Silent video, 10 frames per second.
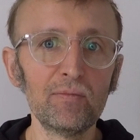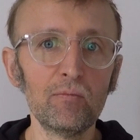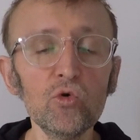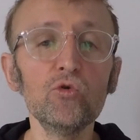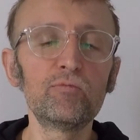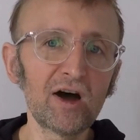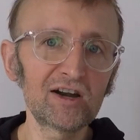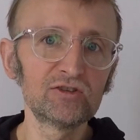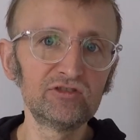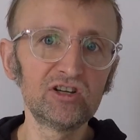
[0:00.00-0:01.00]
move
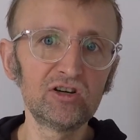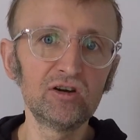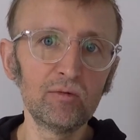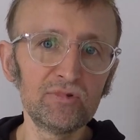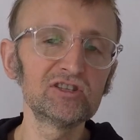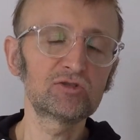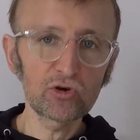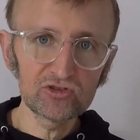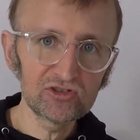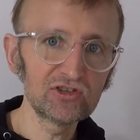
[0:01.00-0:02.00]
parts of their business
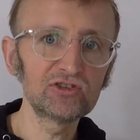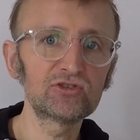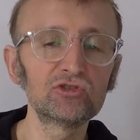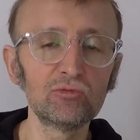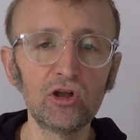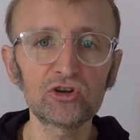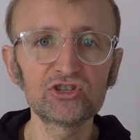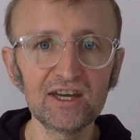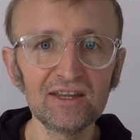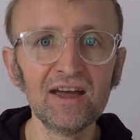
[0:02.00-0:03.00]
processes onto
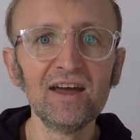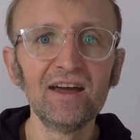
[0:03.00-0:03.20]
blockchain.